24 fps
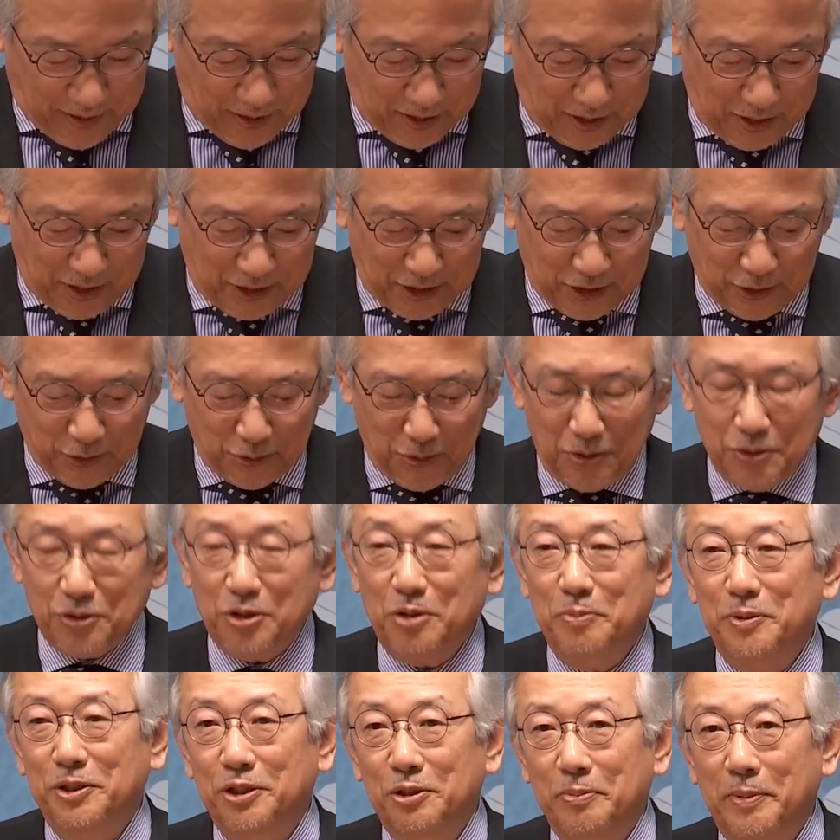Her strong
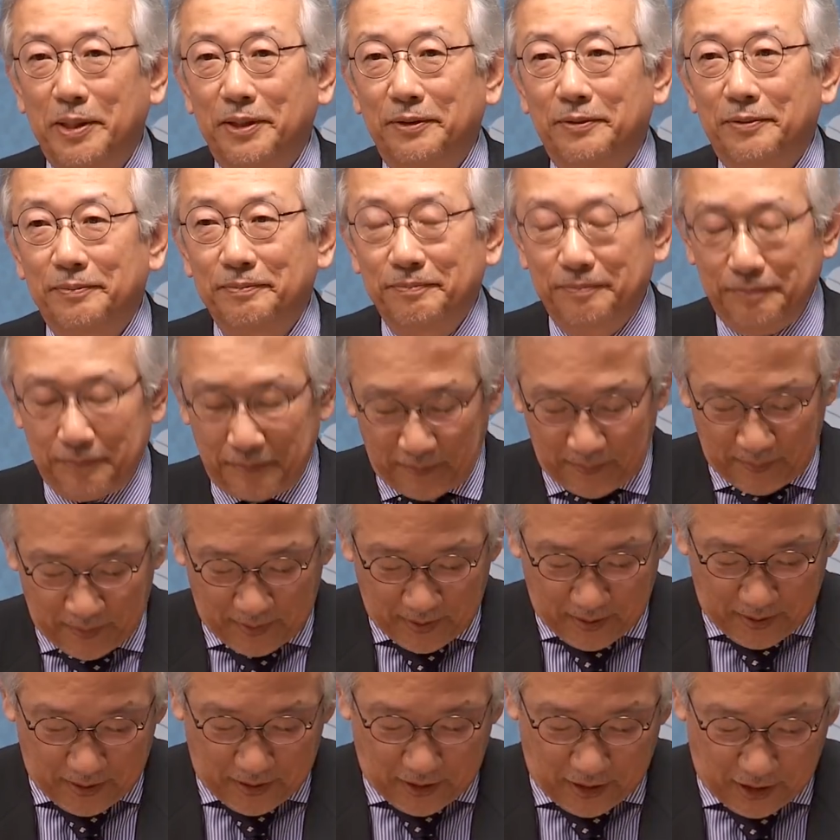commitment
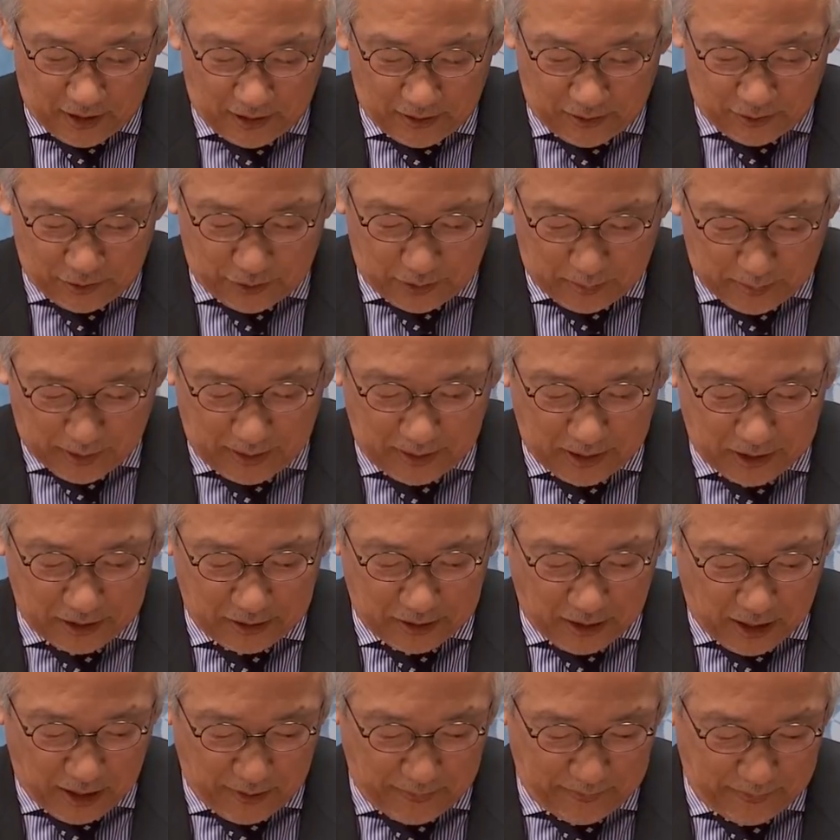and
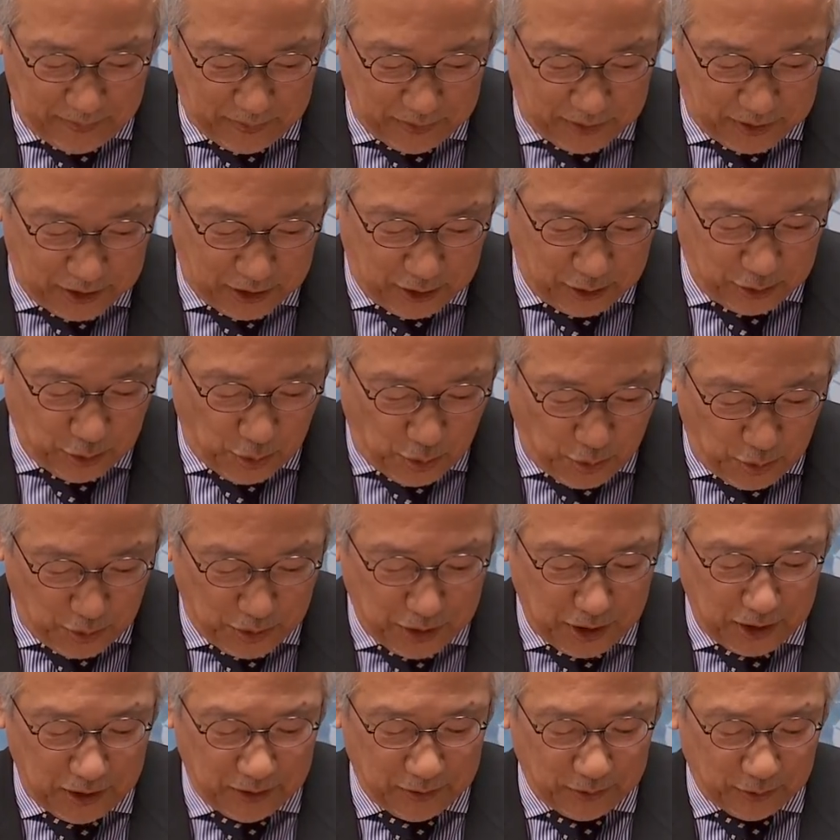tremendous efforts in
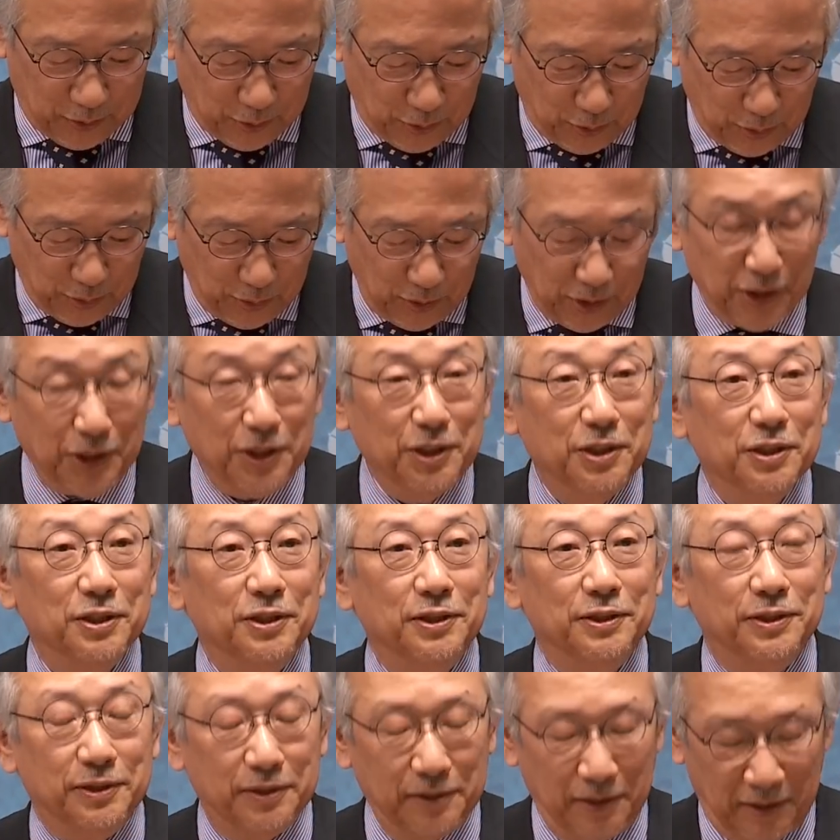talking to
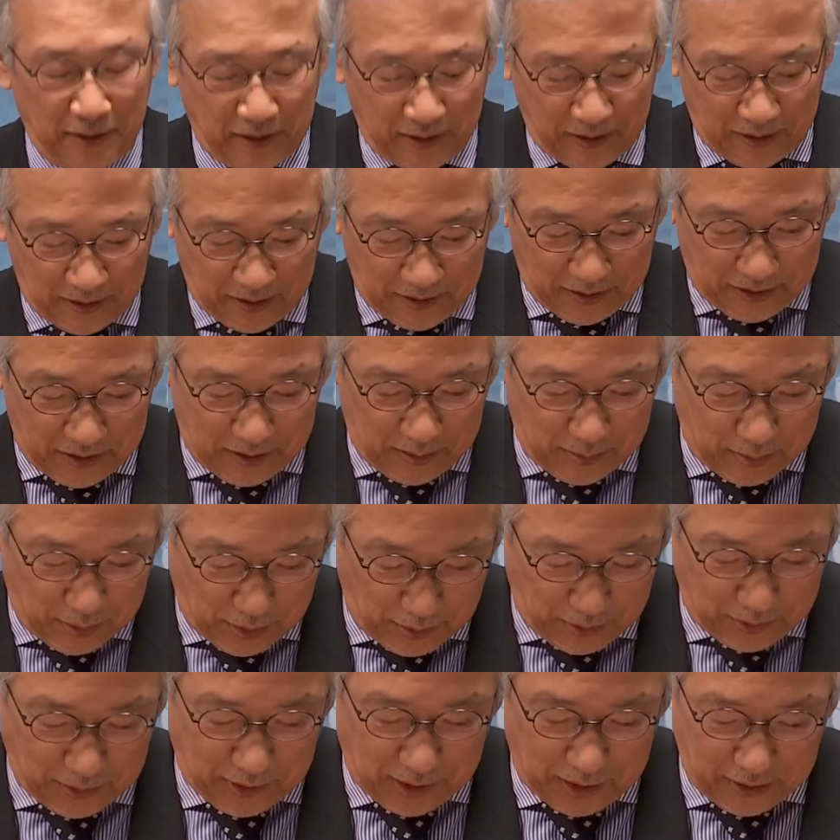leaders in
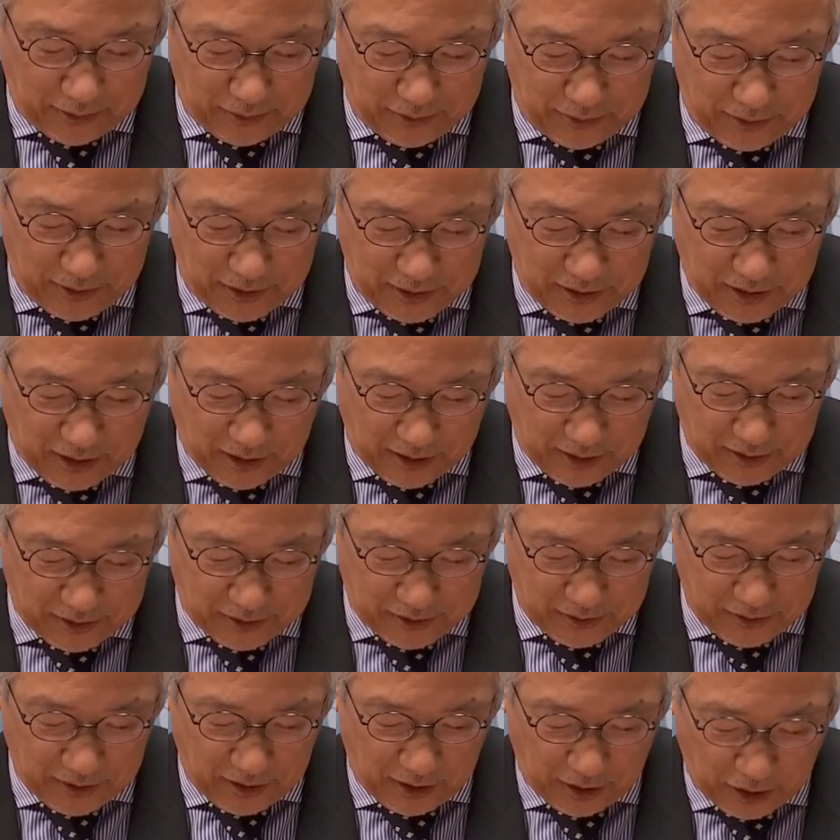both countries
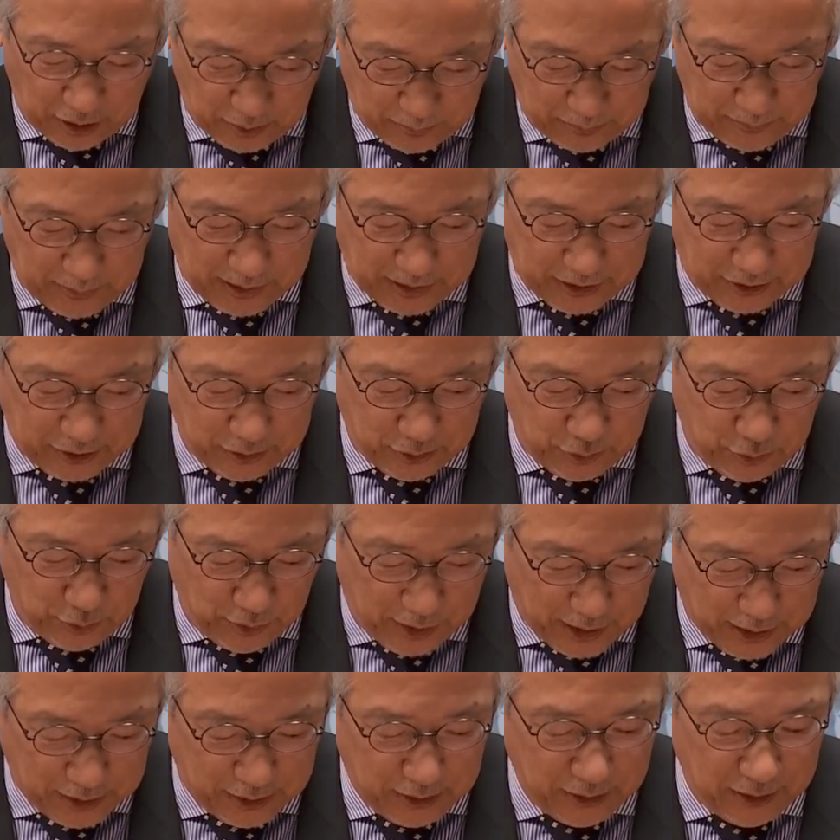has helped us
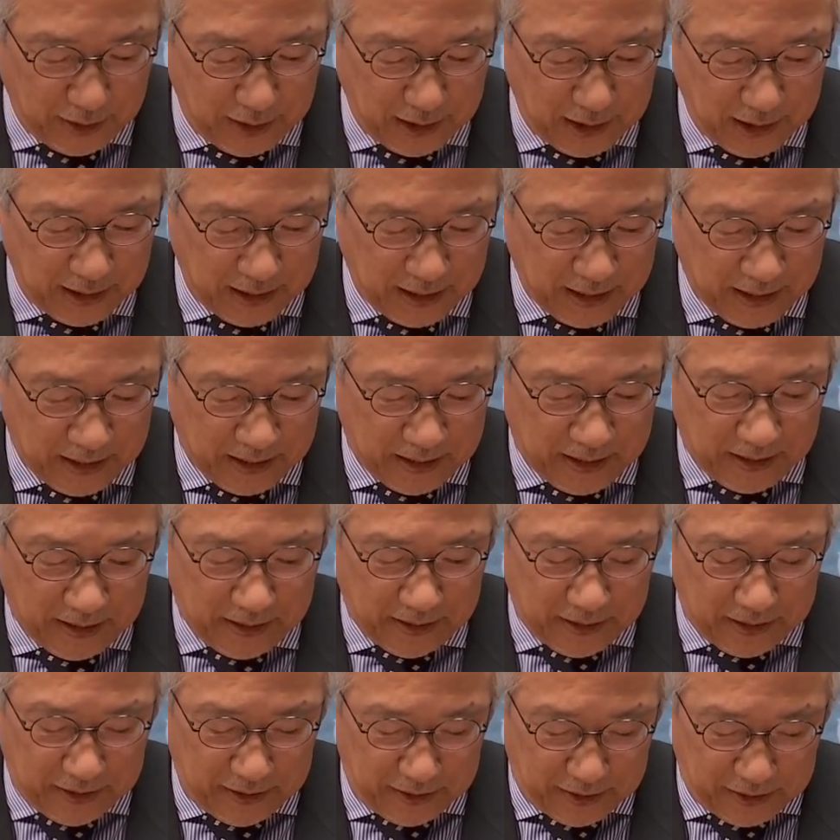greatly
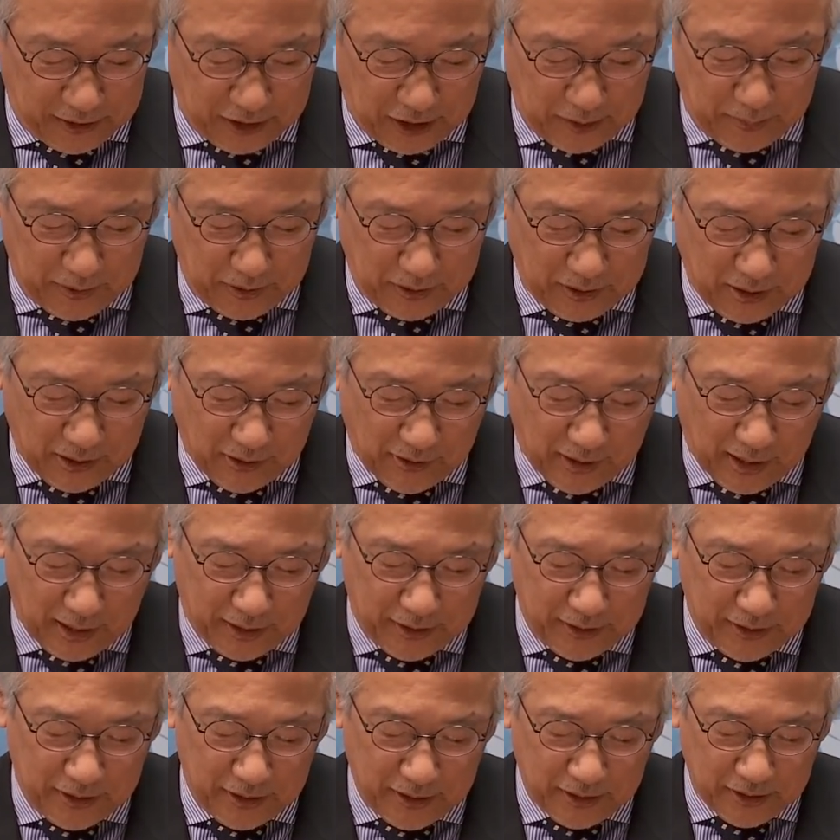in shaping our
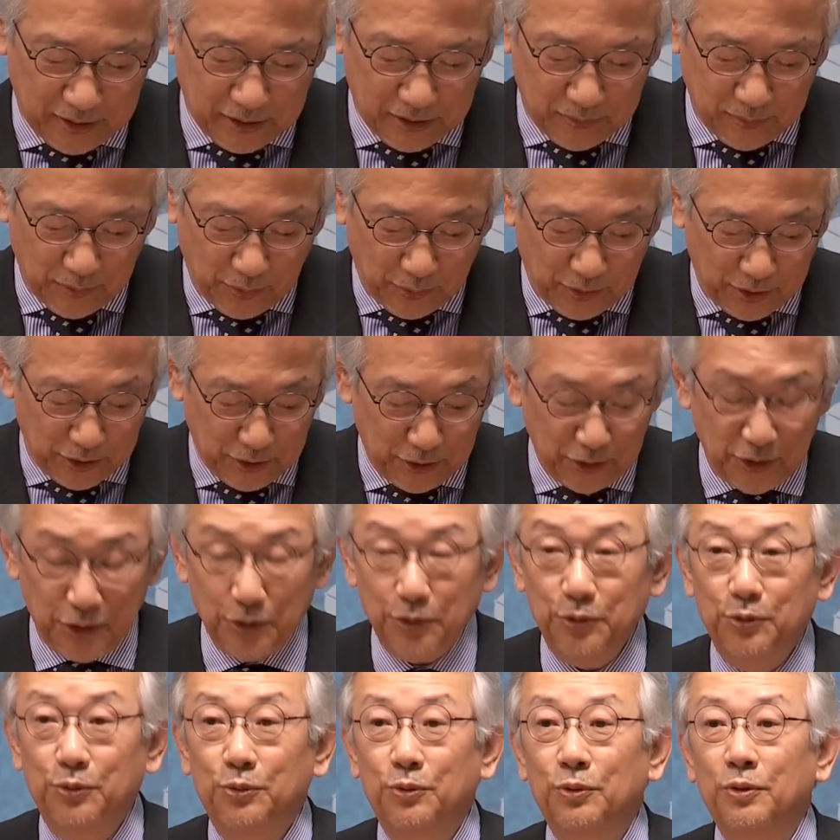ideas for this
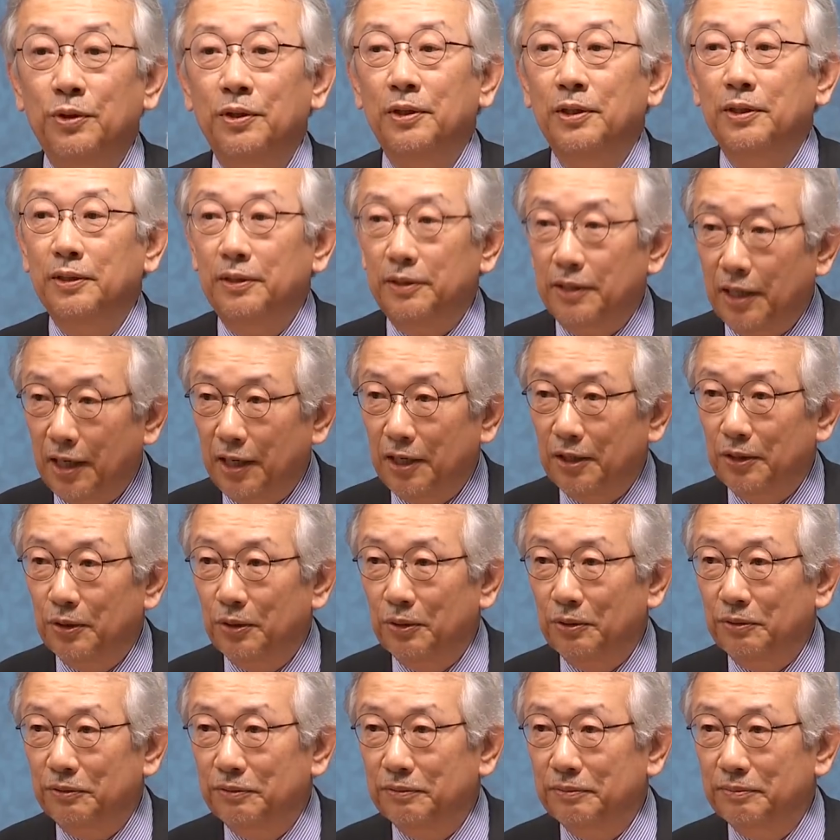new
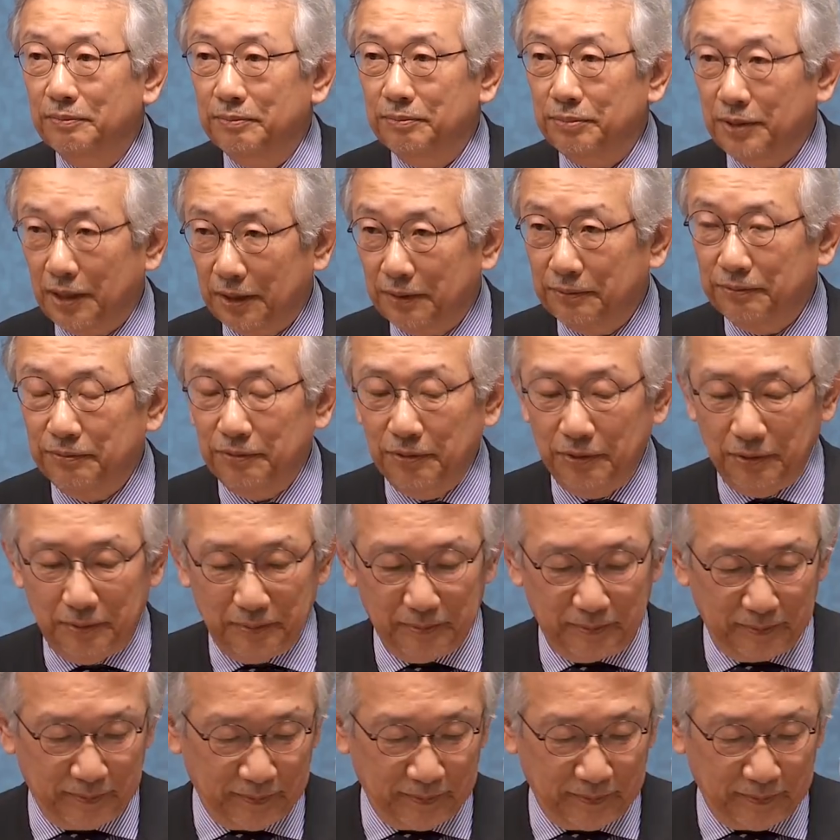dialogue platform.